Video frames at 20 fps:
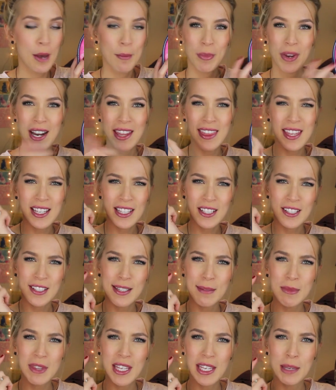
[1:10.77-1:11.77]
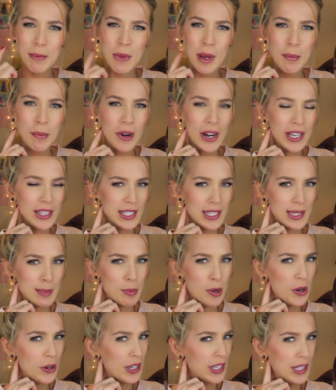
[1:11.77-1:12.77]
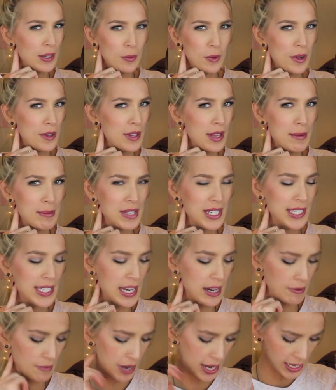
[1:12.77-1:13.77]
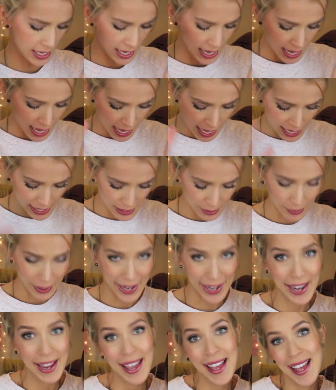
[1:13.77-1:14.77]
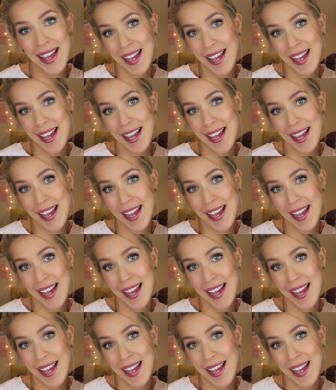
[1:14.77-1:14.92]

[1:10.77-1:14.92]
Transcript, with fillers: but I think there's something in my brain that's broken that won't let me say it right. Anyway,